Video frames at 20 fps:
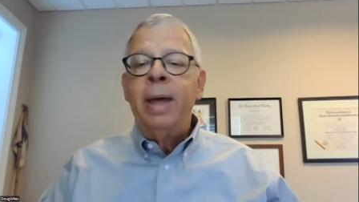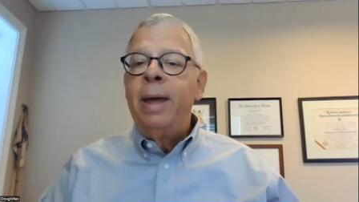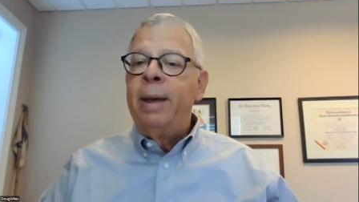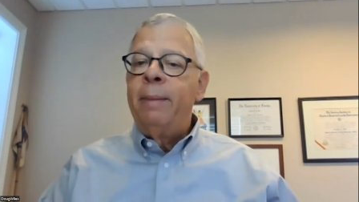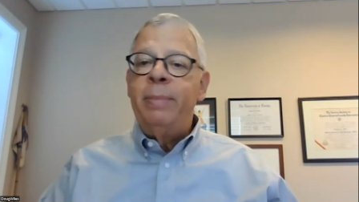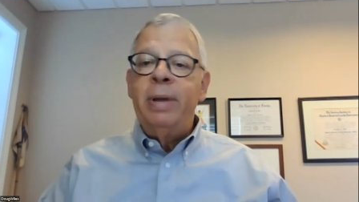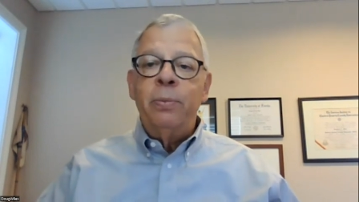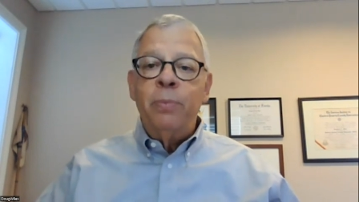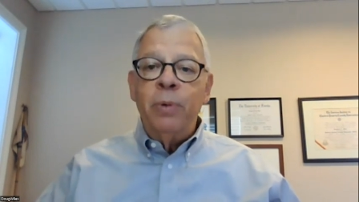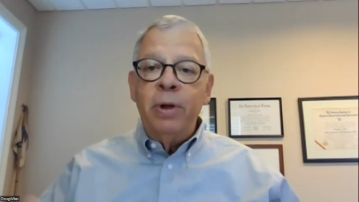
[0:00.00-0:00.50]

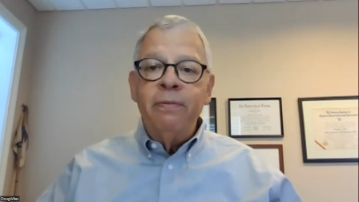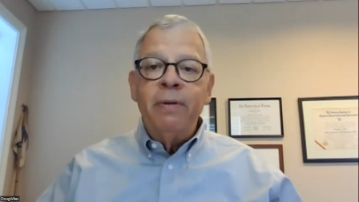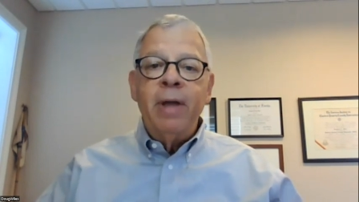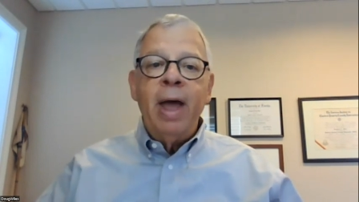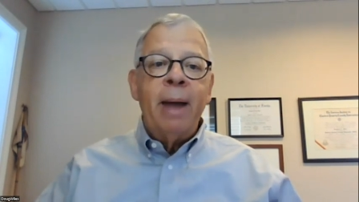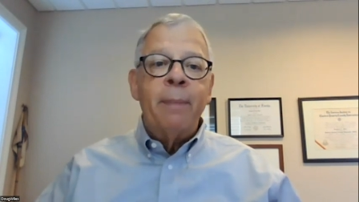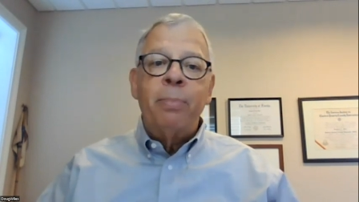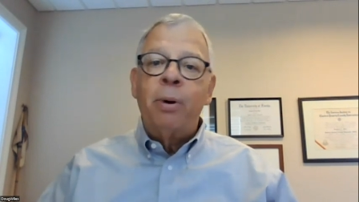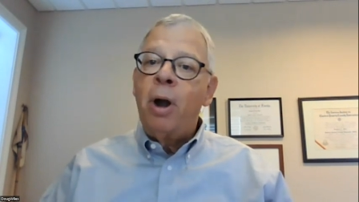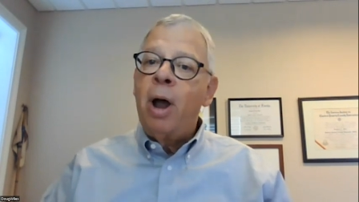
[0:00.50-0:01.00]
We've
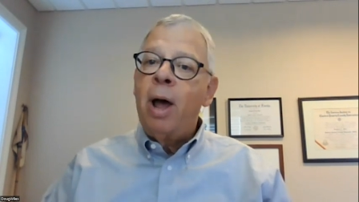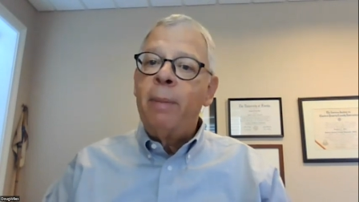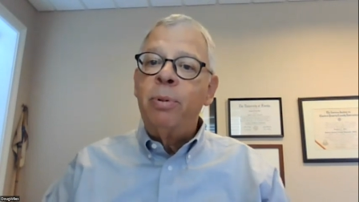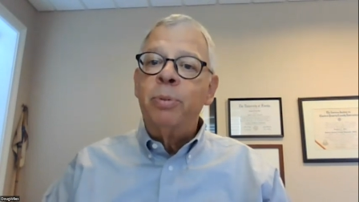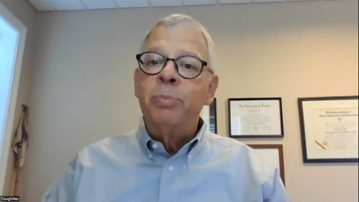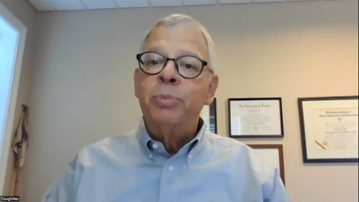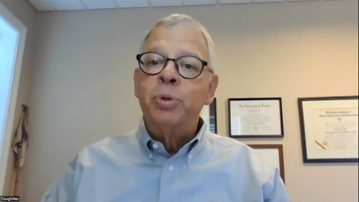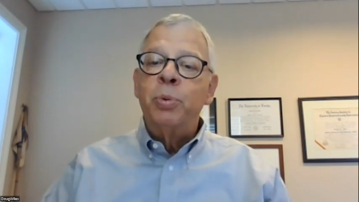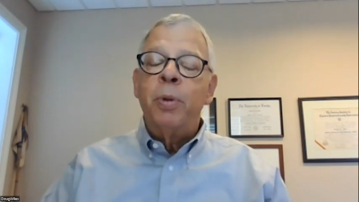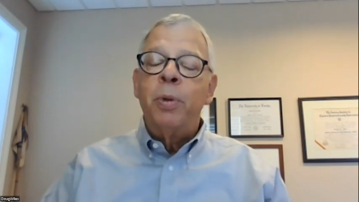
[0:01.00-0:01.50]
got
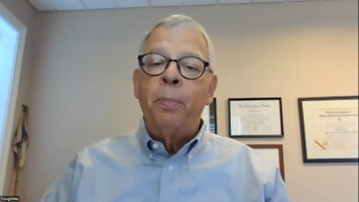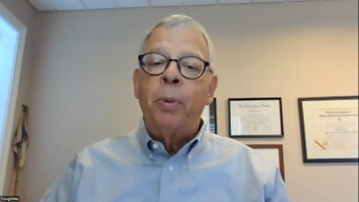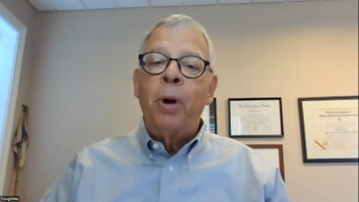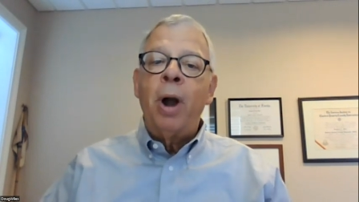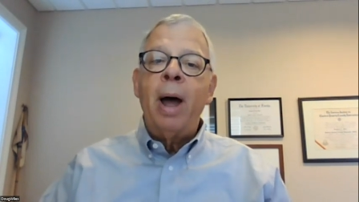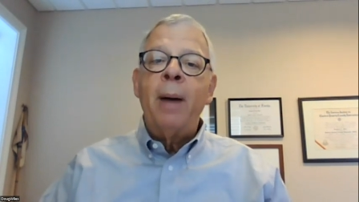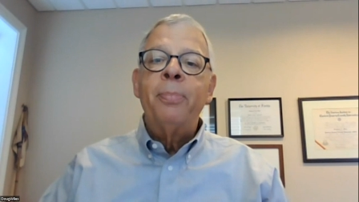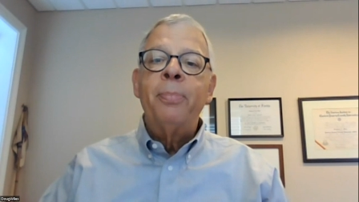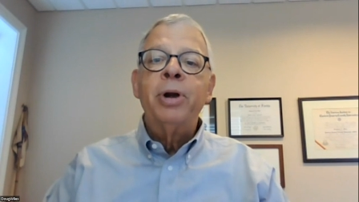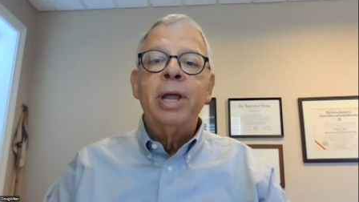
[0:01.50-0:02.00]
problems with
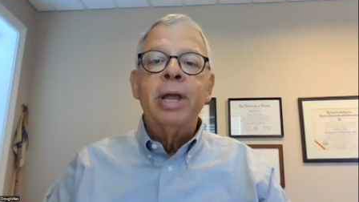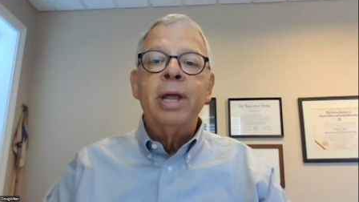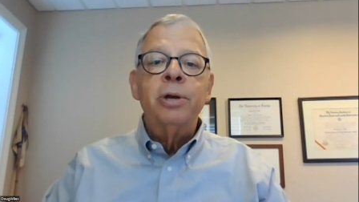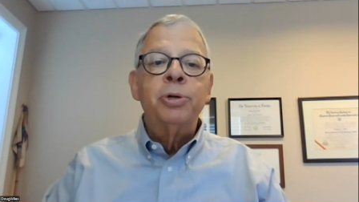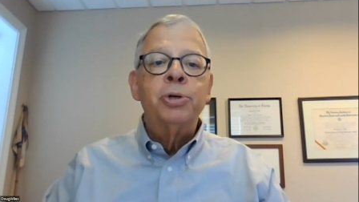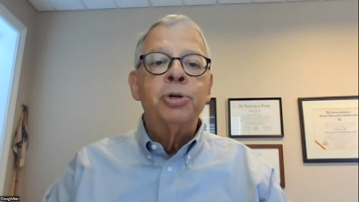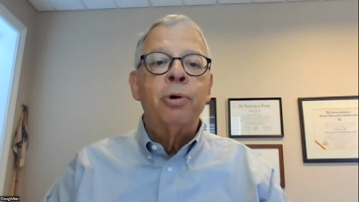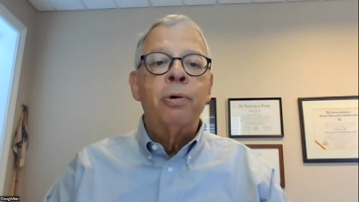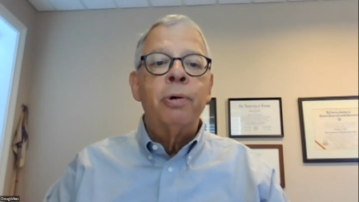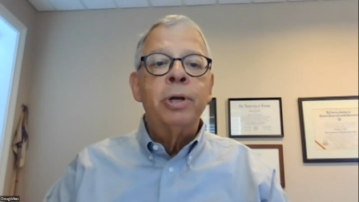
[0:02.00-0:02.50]
property
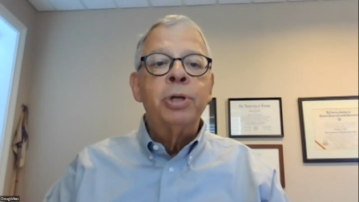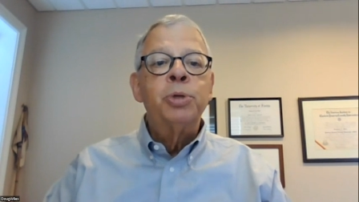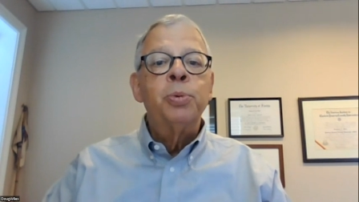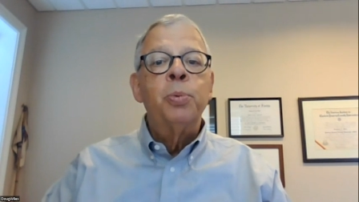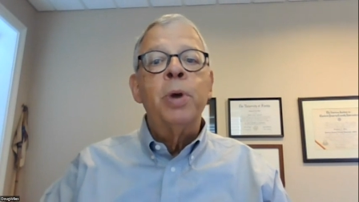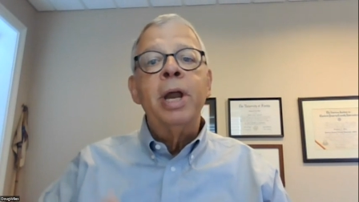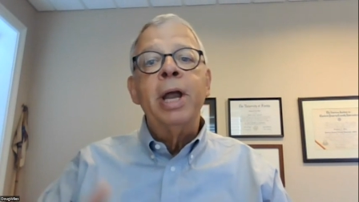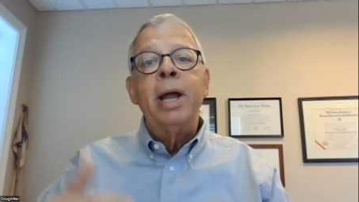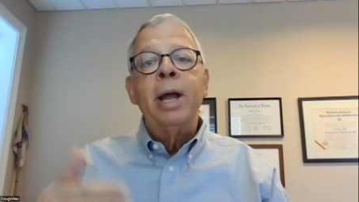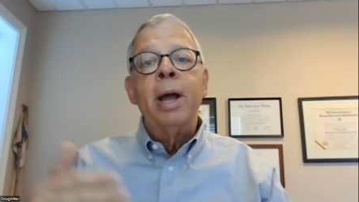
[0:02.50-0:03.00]
insurance
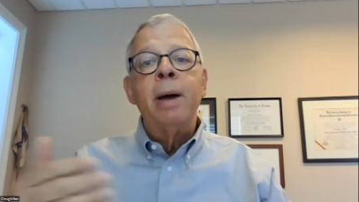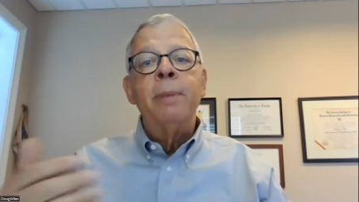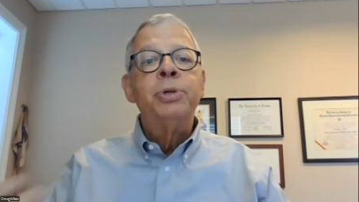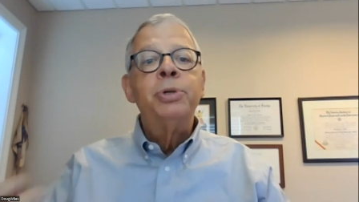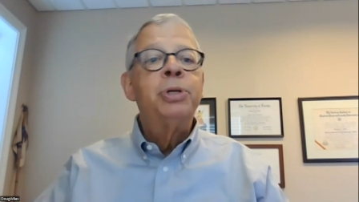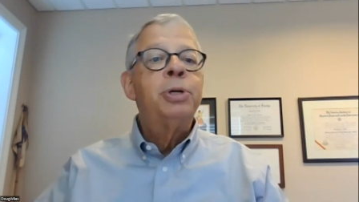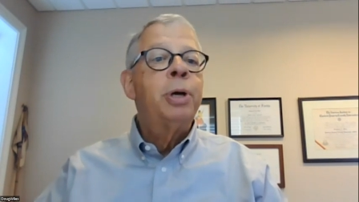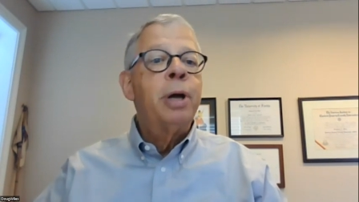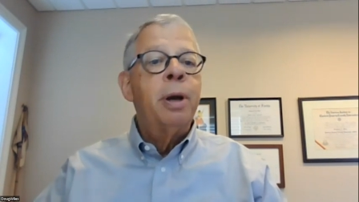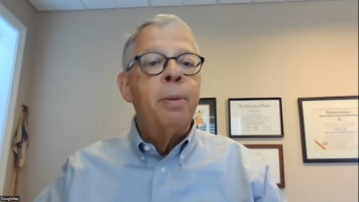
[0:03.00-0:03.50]
when it
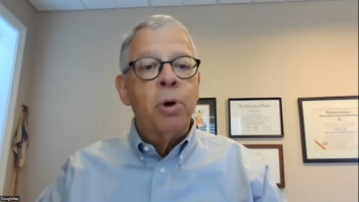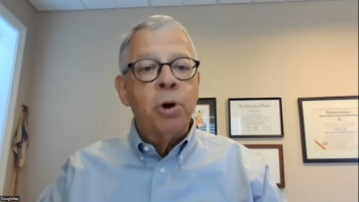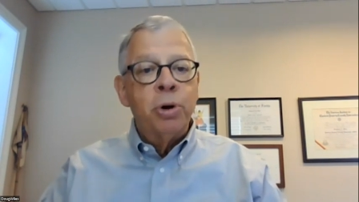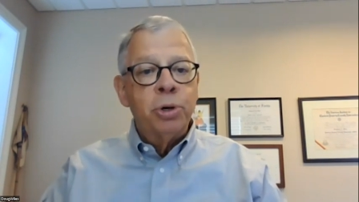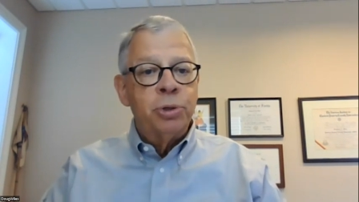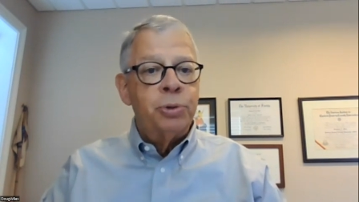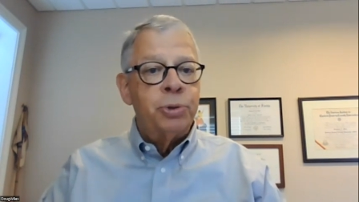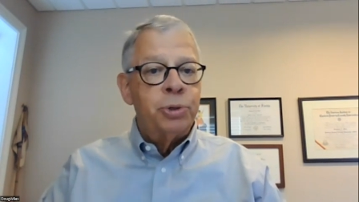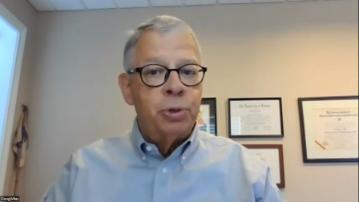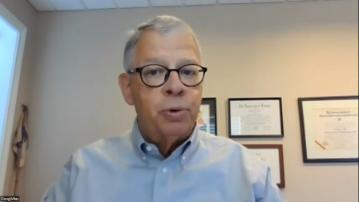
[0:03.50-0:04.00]
comes to
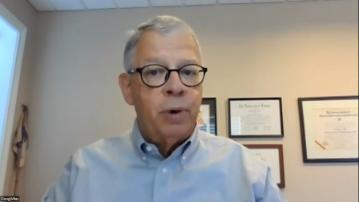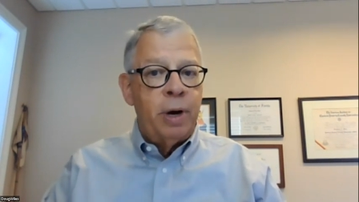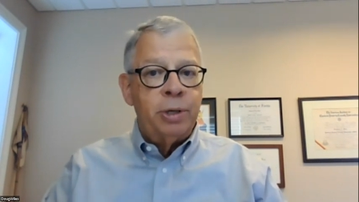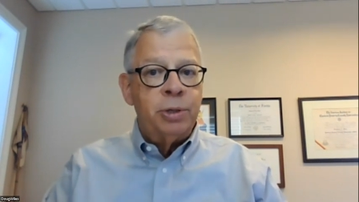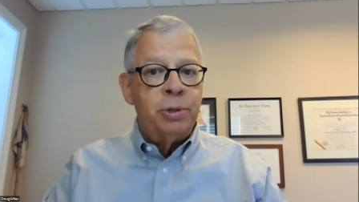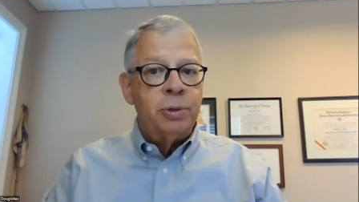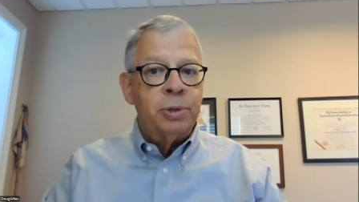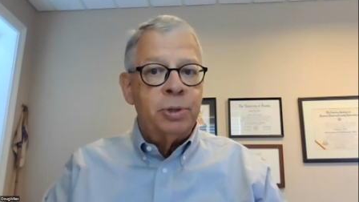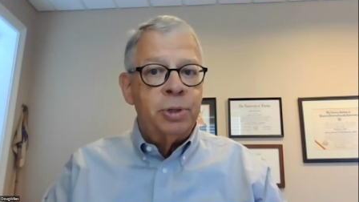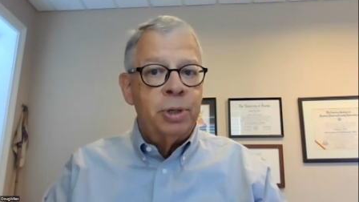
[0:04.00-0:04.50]
commercial
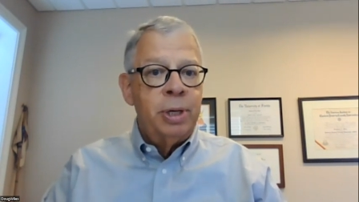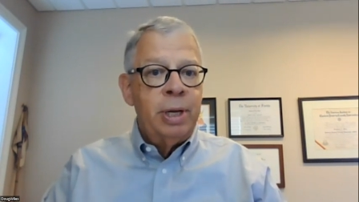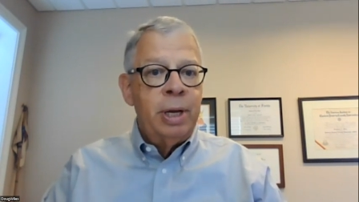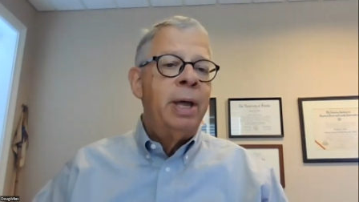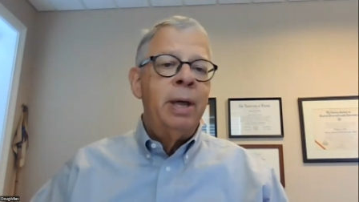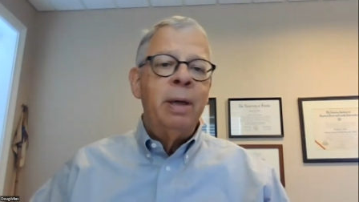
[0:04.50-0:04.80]
structures.